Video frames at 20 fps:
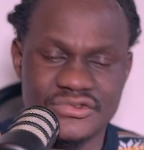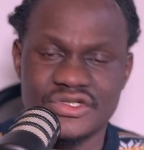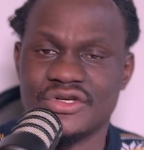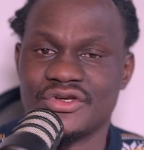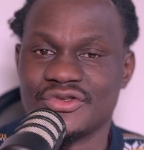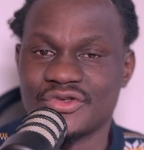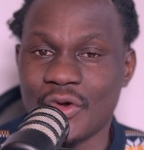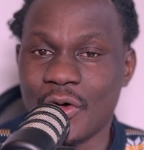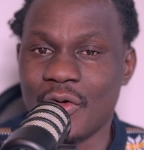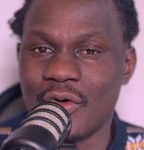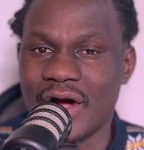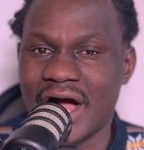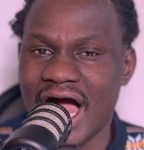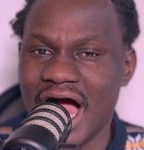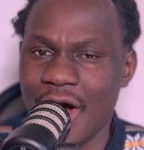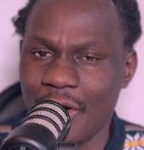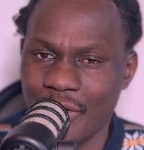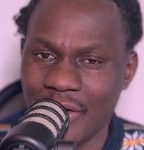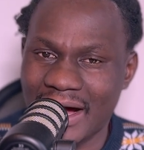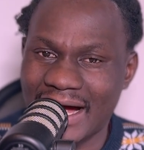So
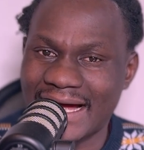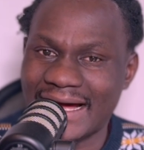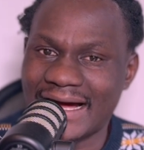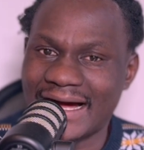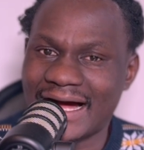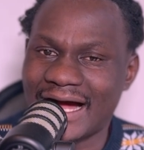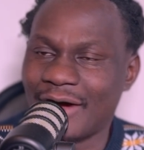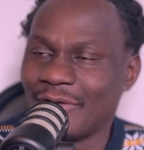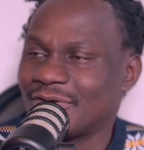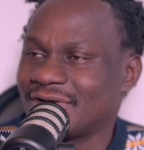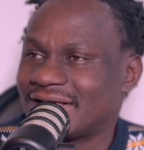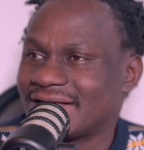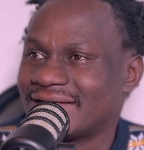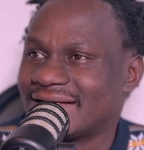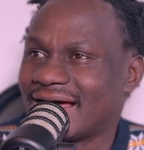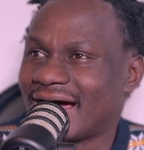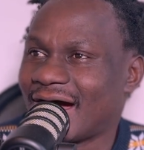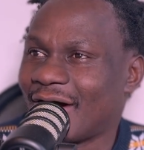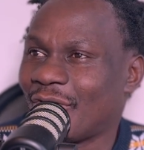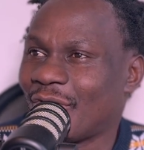how
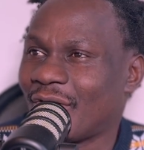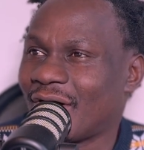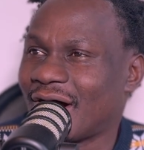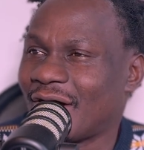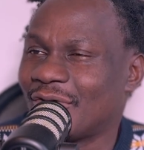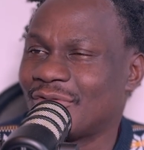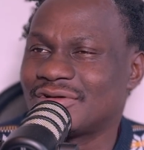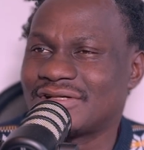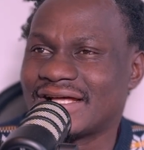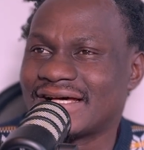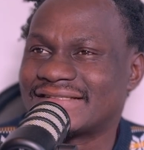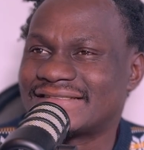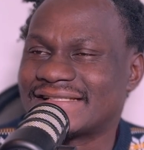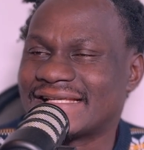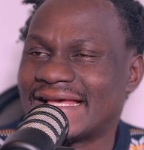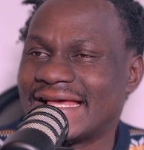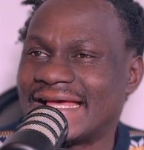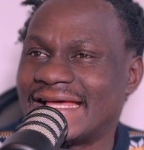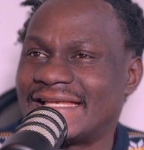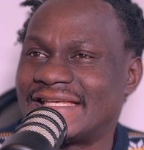does
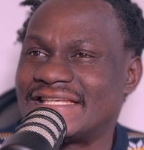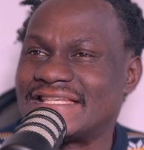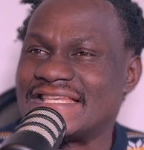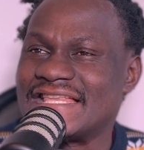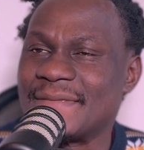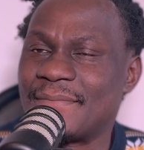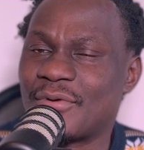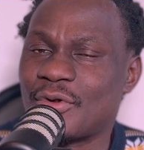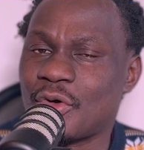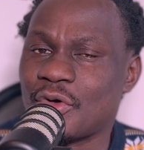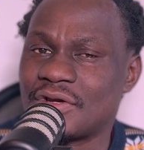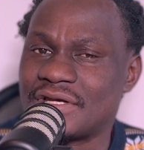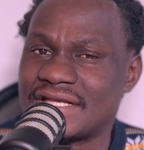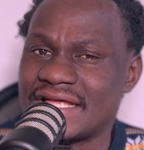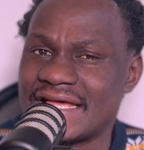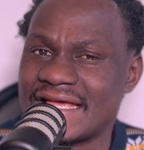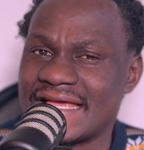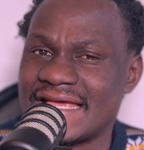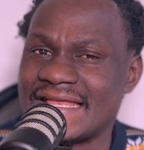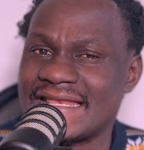a typical day
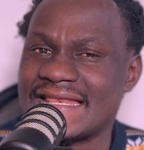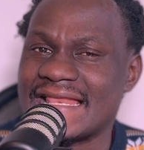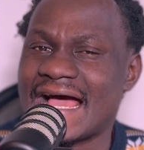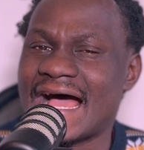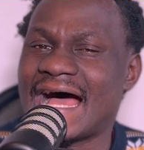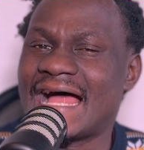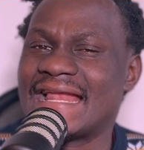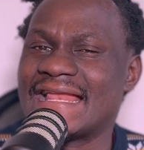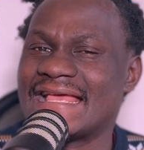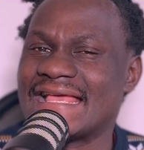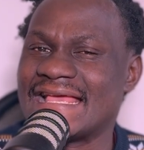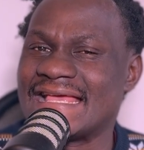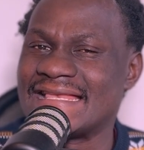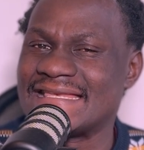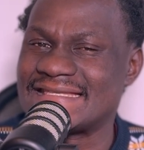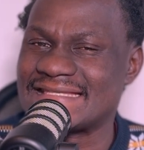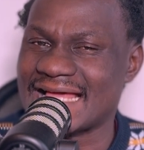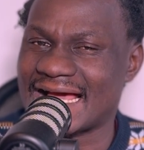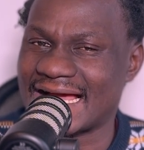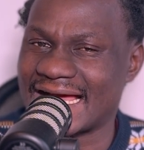in an
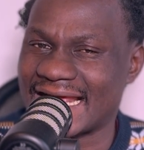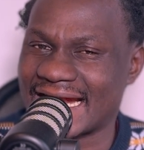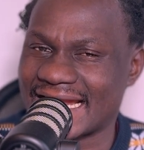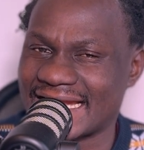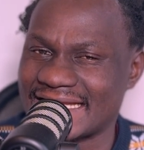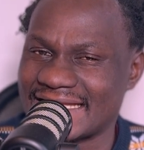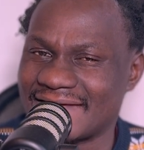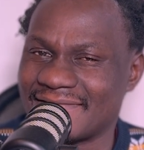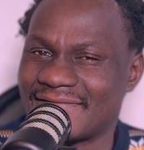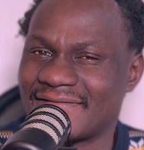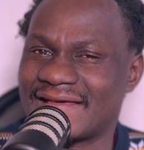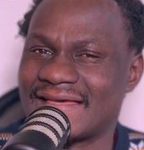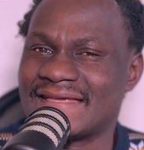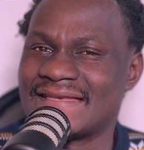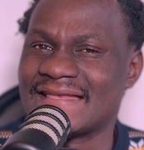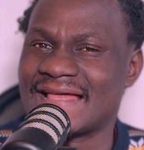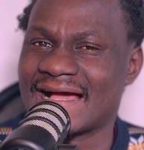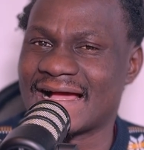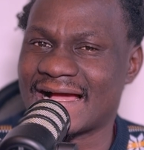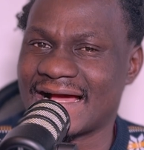integrative
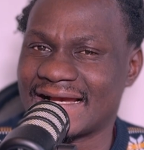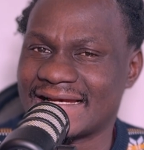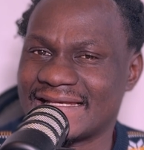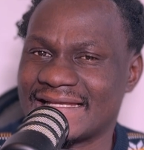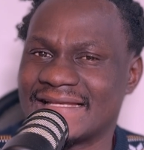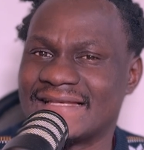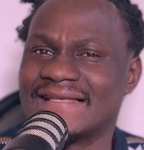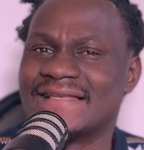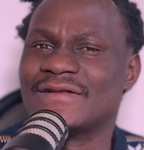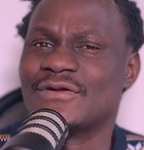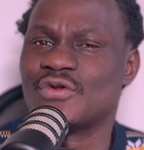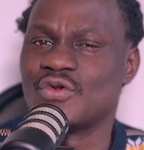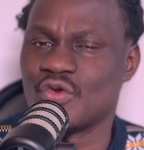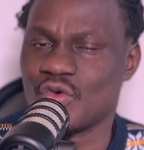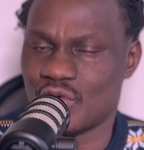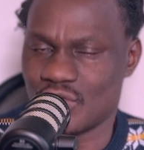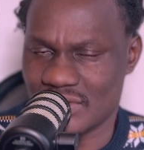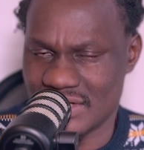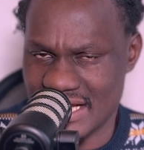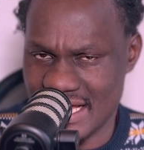kindergarten
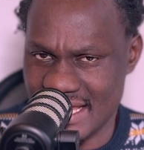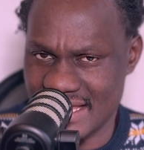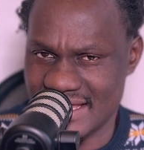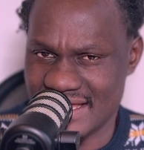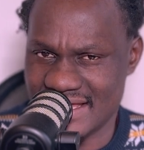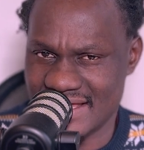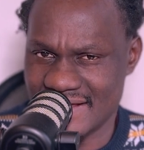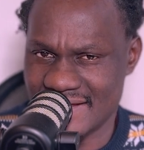look like?